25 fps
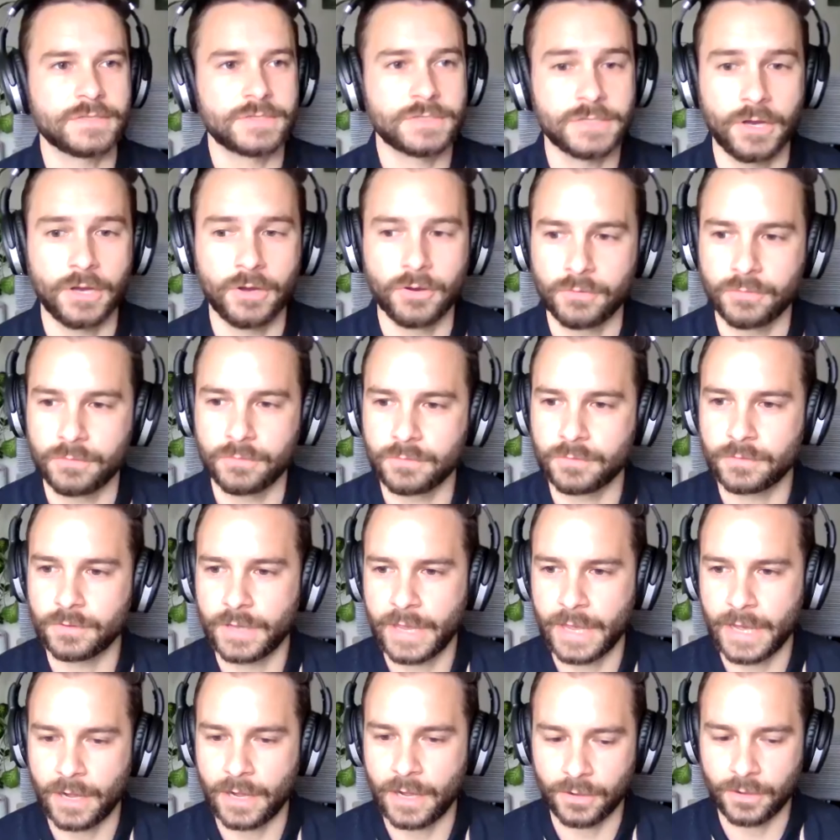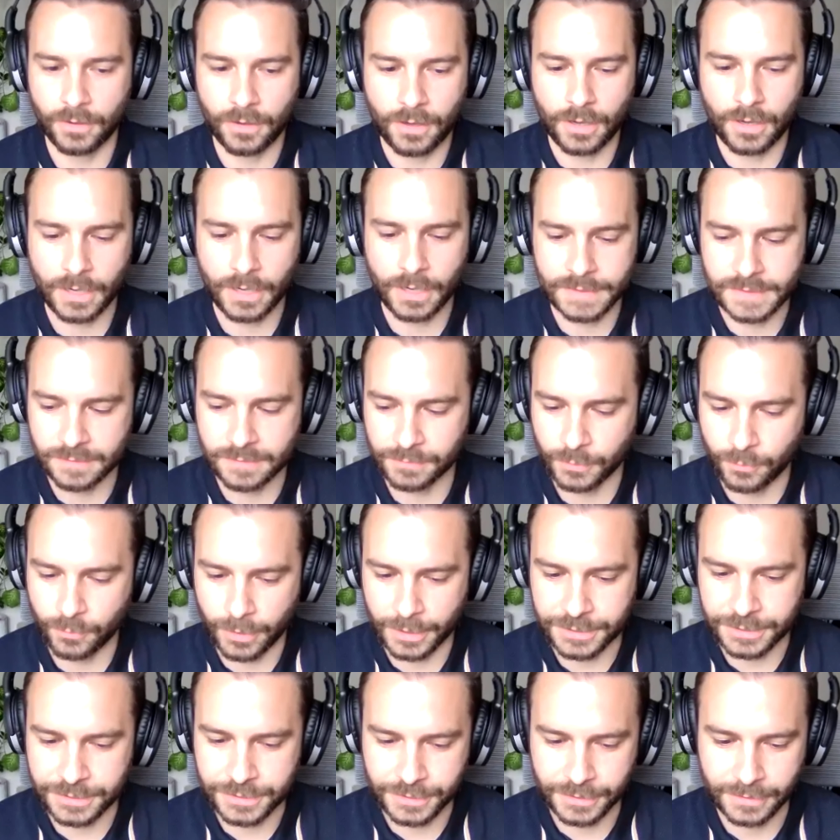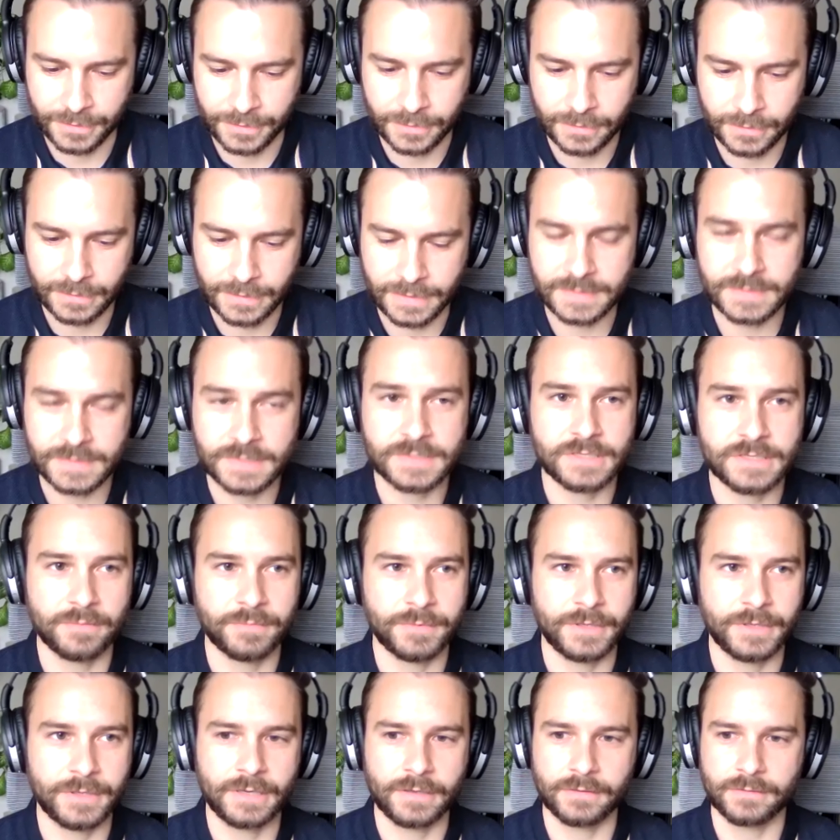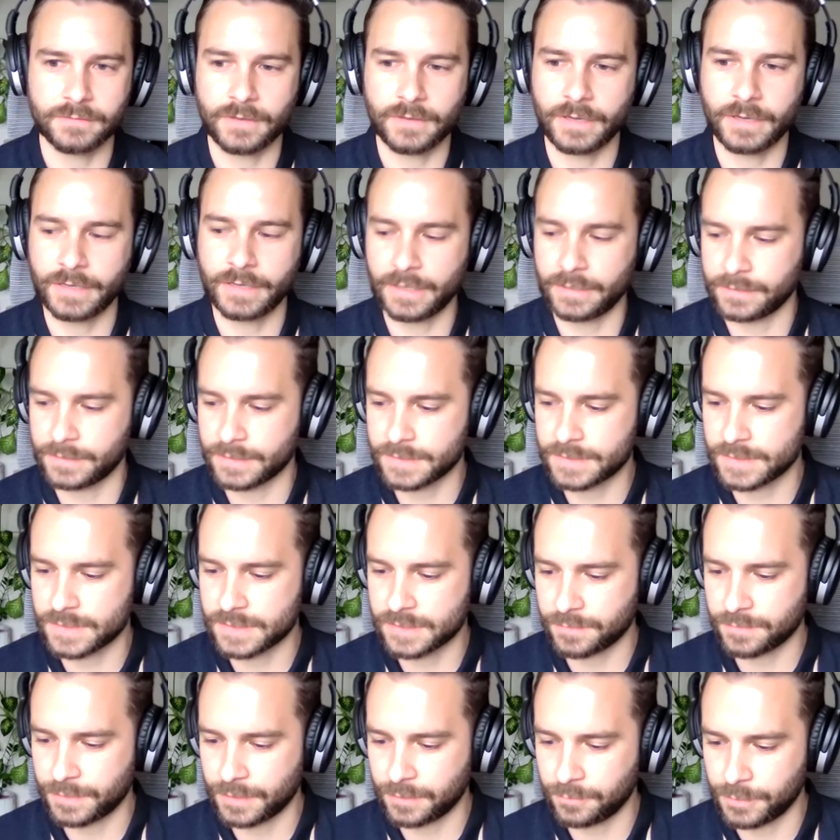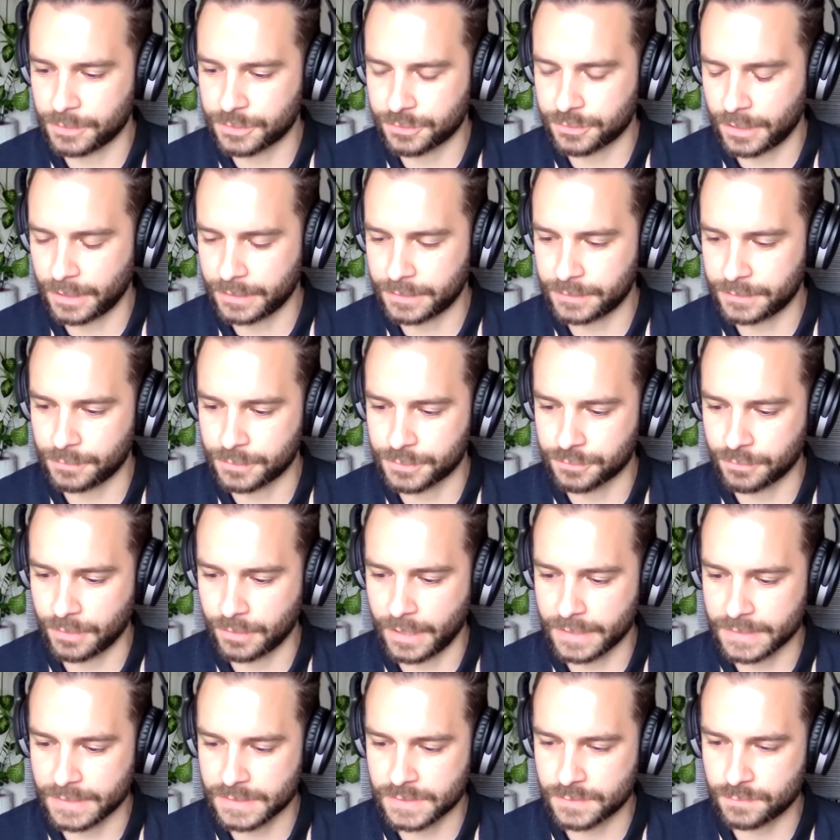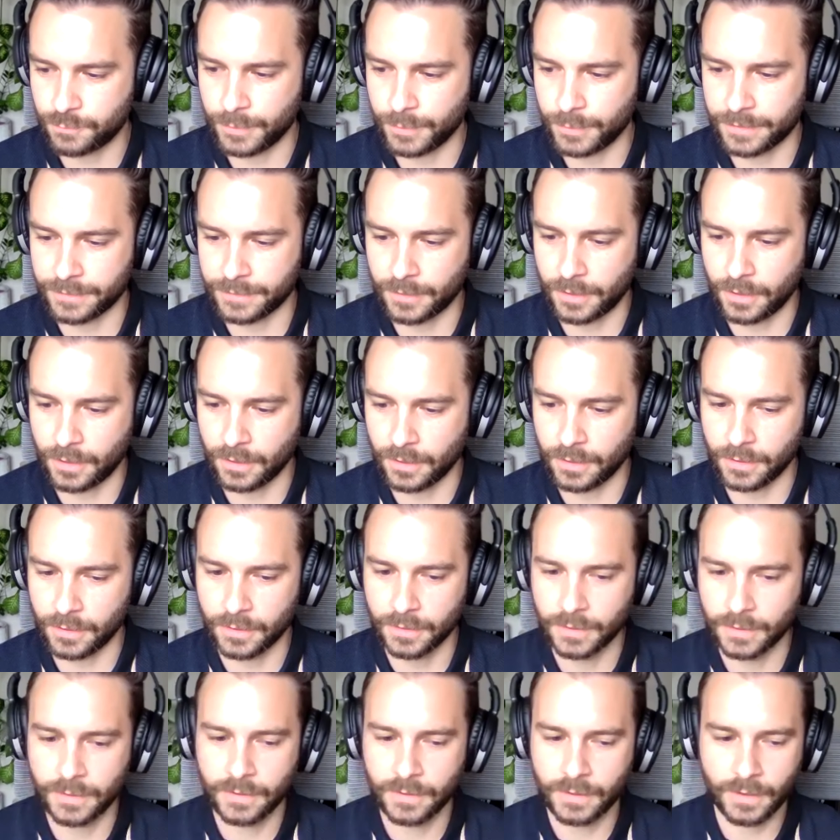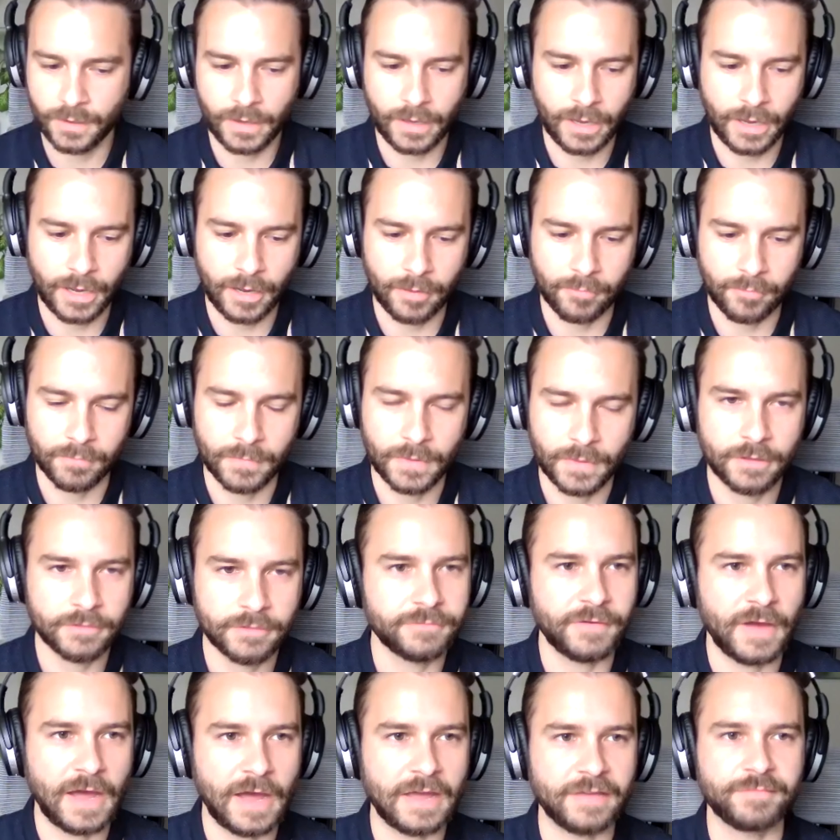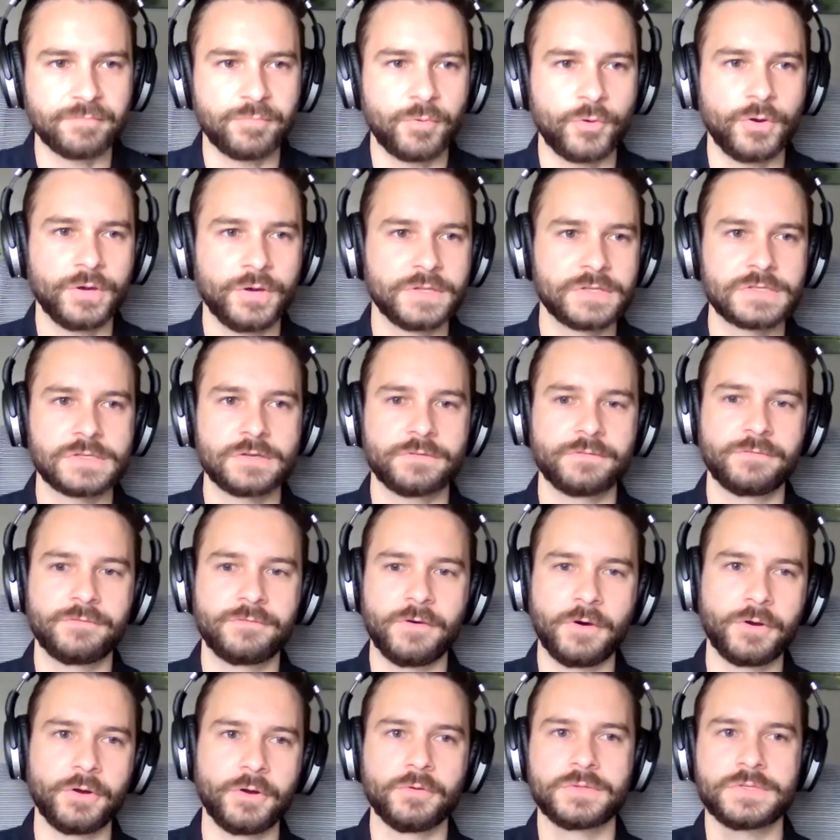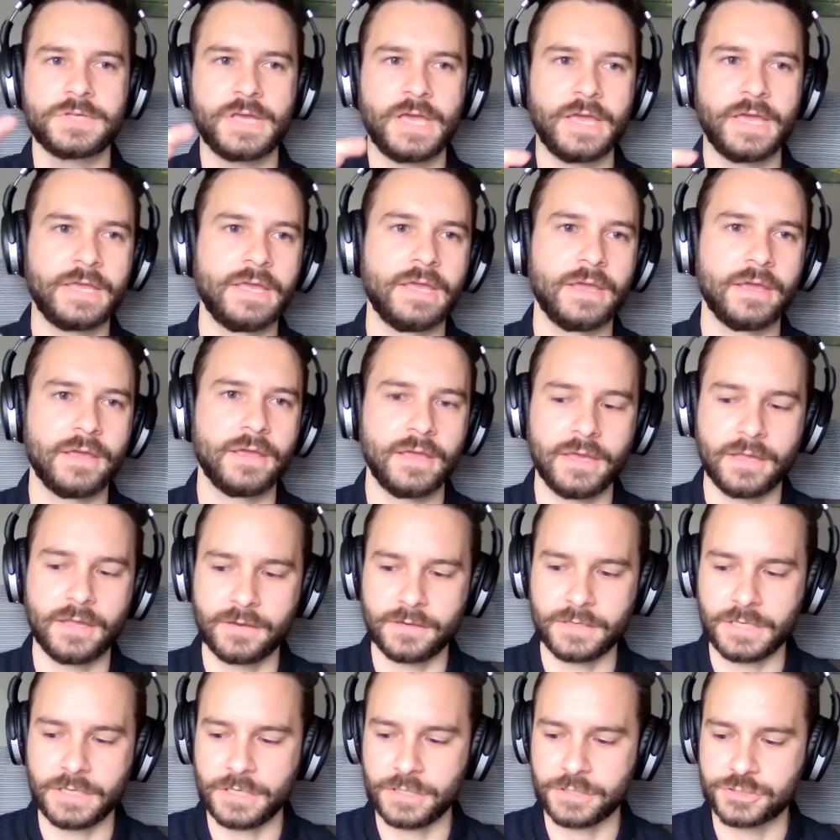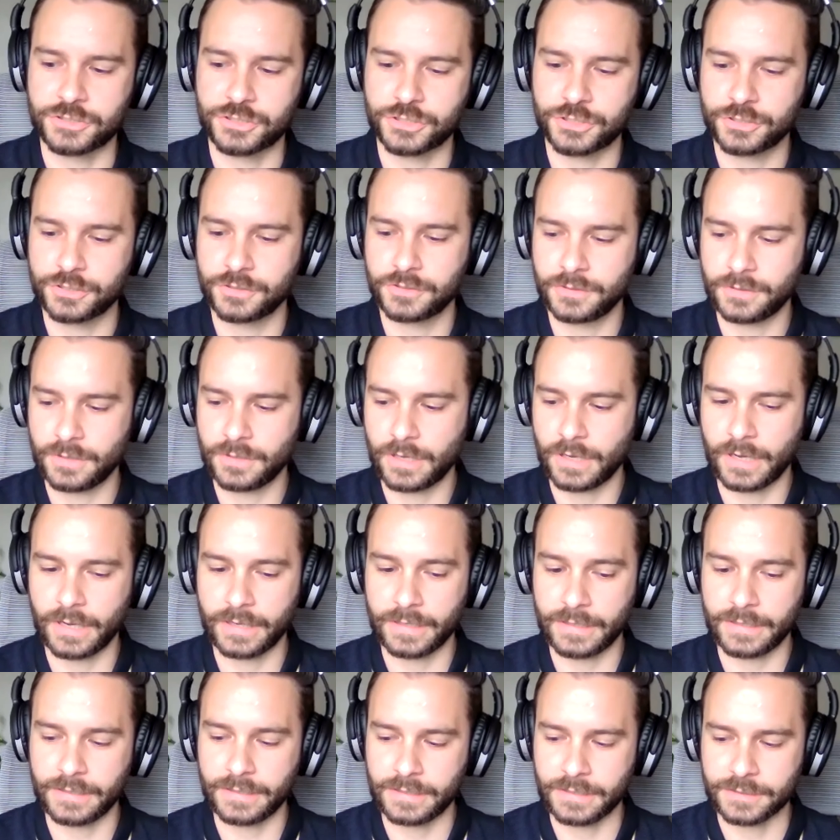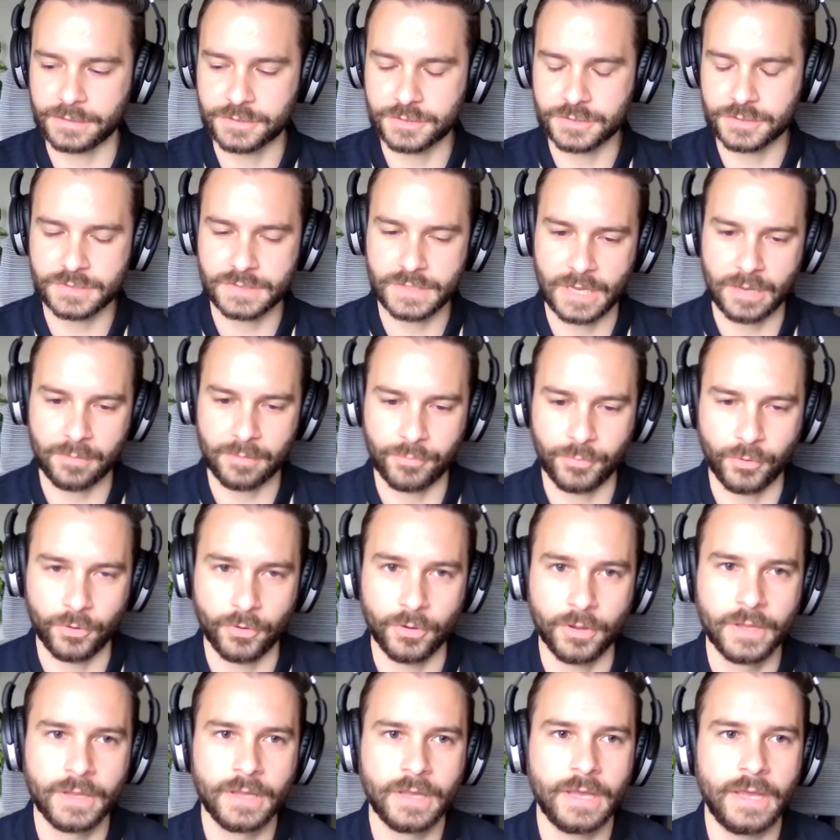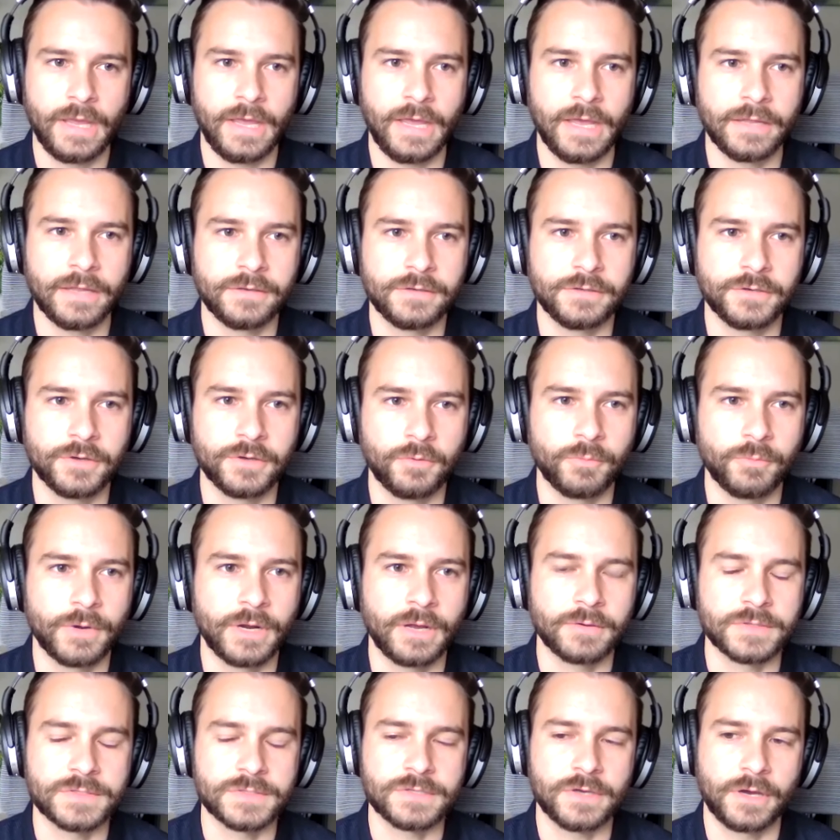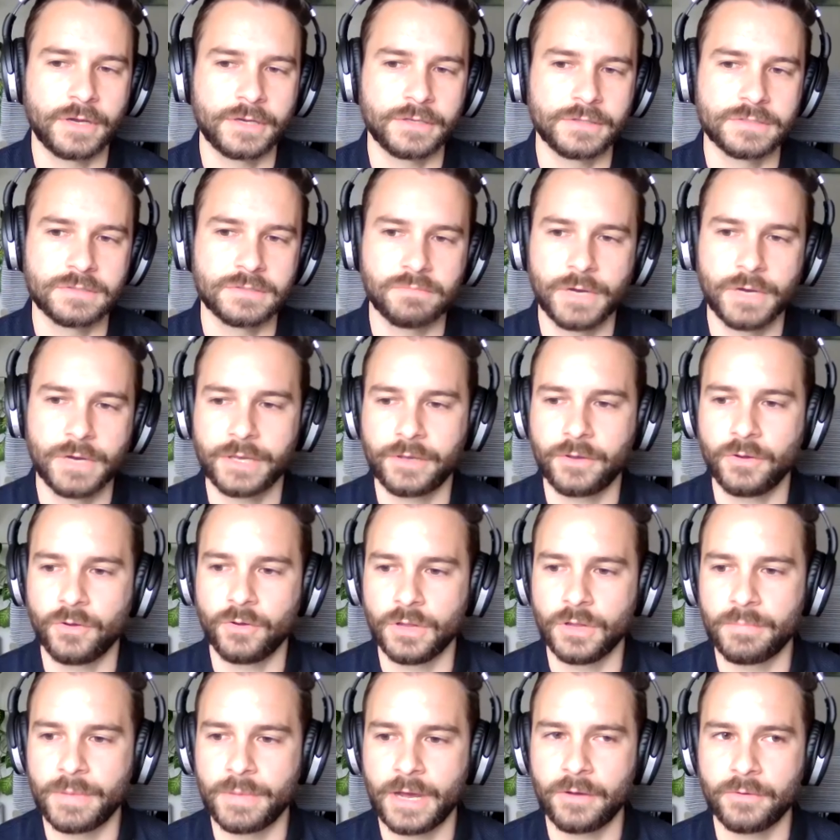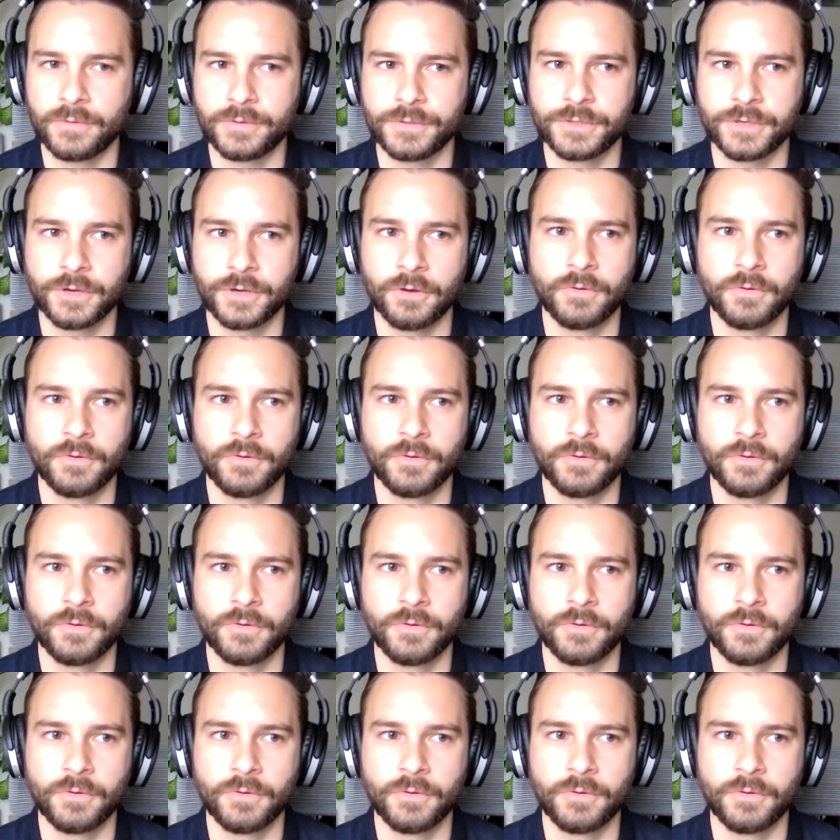So Hal, awesome question. This is something, again, this is something we try to address with our 5 points of photo taking in each in each sample. And, when I was talking to Michael about,